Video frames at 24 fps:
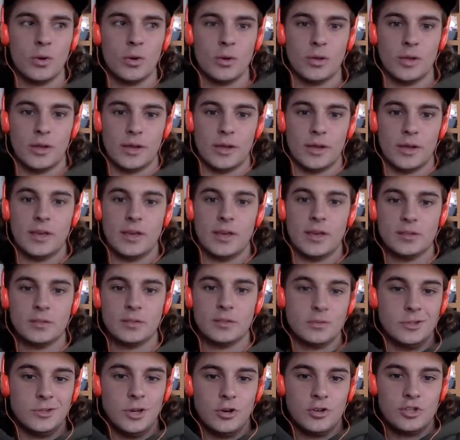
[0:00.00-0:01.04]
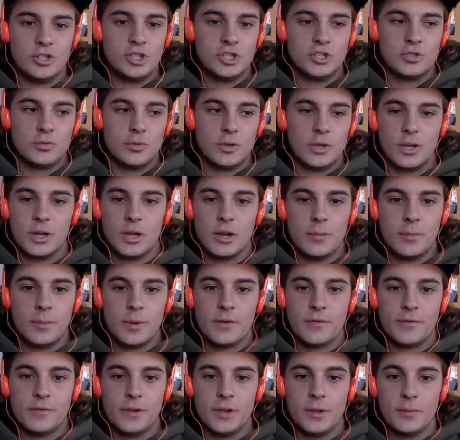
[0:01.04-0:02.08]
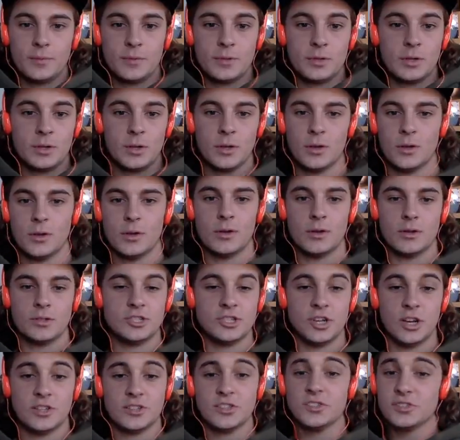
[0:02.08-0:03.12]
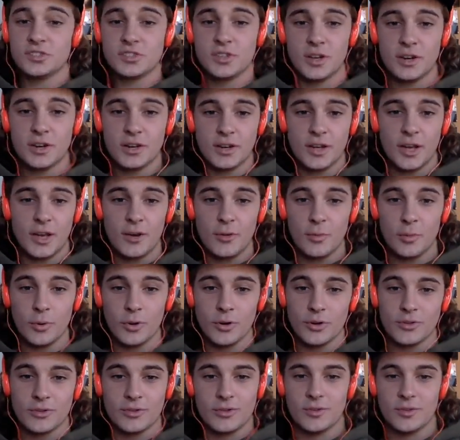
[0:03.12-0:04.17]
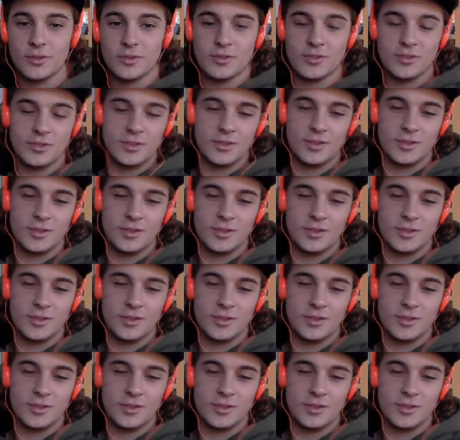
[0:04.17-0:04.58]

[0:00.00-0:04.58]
like Yoshi's really good at big flips, Jocelyn's good at ghetto birds, so